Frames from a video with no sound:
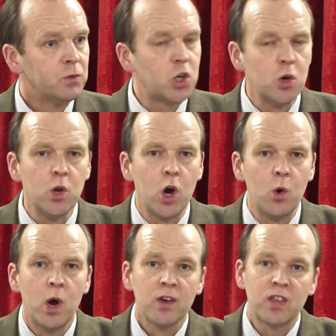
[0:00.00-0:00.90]
Do you
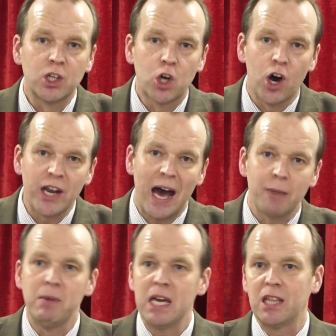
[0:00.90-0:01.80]
know that God
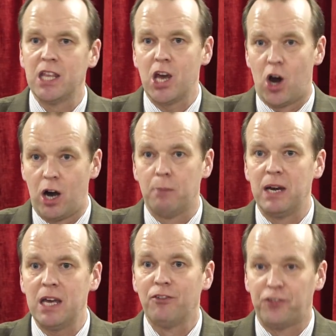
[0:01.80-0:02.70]
had me in the
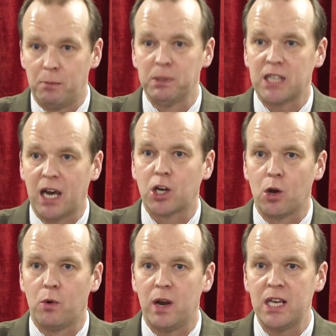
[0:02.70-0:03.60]
army for a
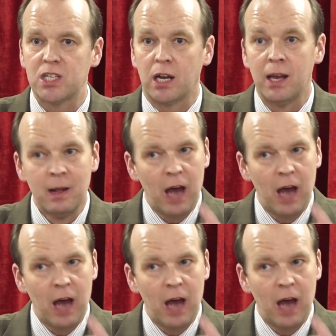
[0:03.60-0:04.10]
particular reason?